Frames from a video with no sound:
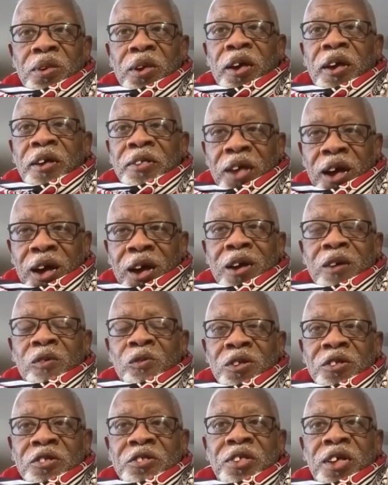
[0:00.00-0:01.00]
And I
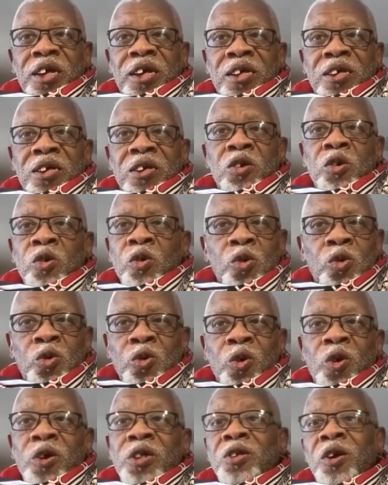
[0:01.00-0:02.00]
will say,
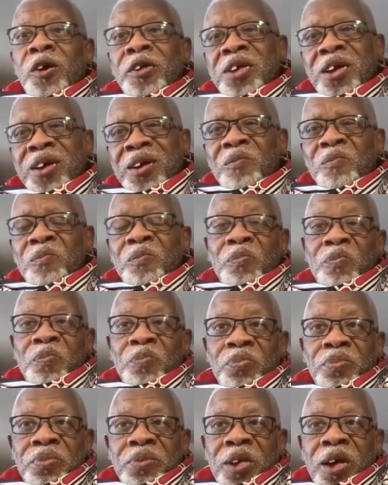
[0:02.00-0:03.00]
you, not him,
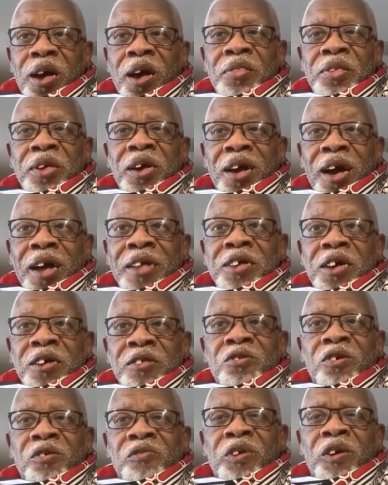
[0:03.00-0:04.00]
are the
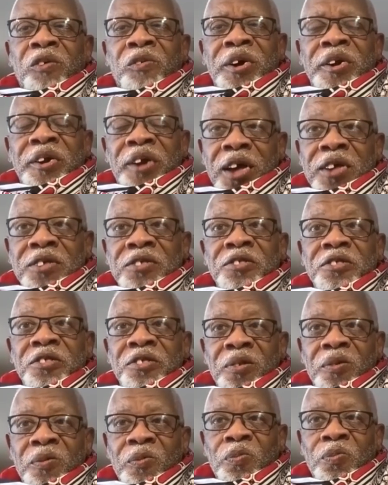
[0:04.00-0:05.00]
guardians of our rights.